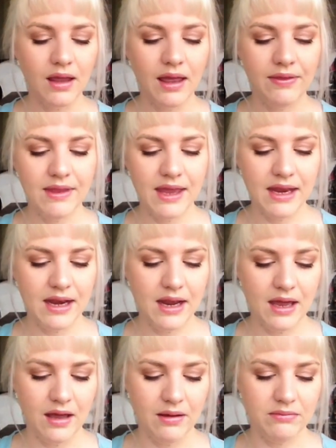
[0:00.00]
and
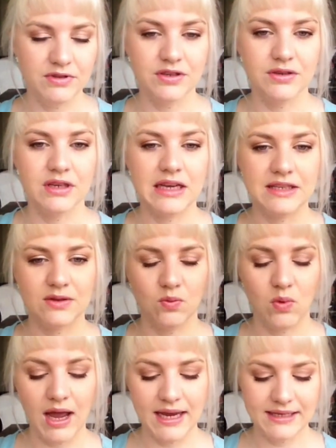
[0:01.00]
then so it's a
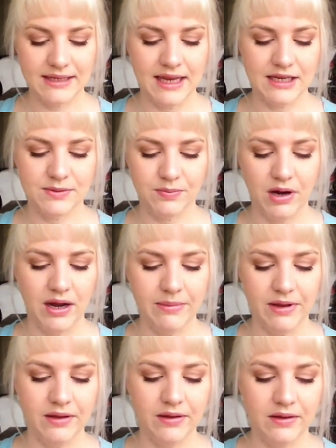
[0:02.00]
white lash
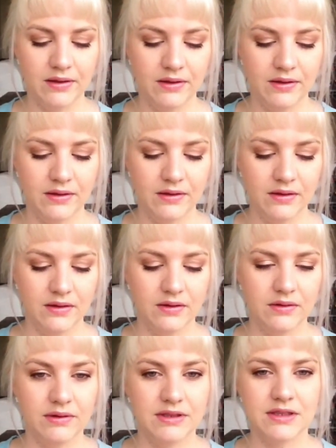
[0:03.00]
primer
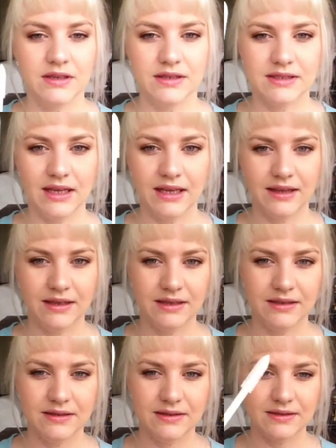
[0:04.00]
which looks like
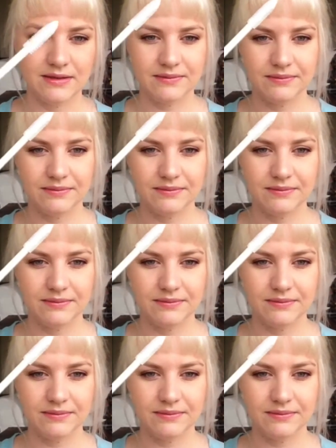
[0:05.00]
this.